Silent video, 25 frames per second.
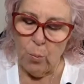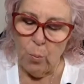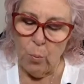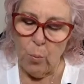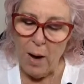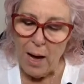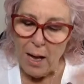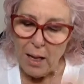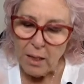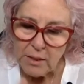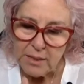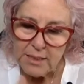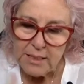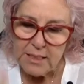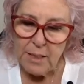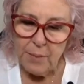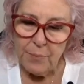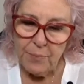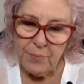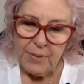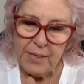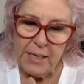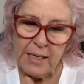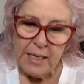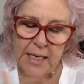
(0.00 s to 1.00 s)
while
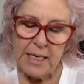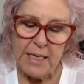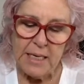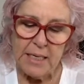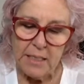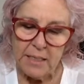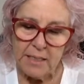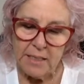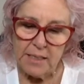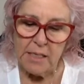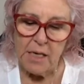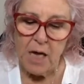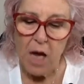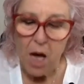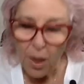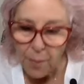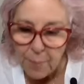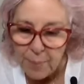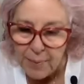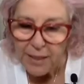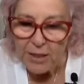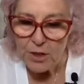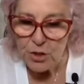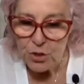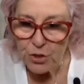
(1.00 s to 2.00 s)
something is
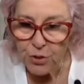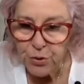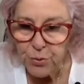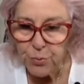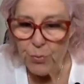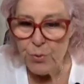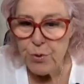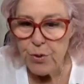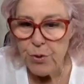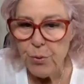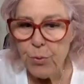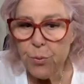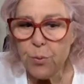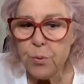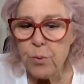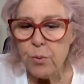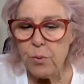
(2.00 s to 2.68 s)
coming to you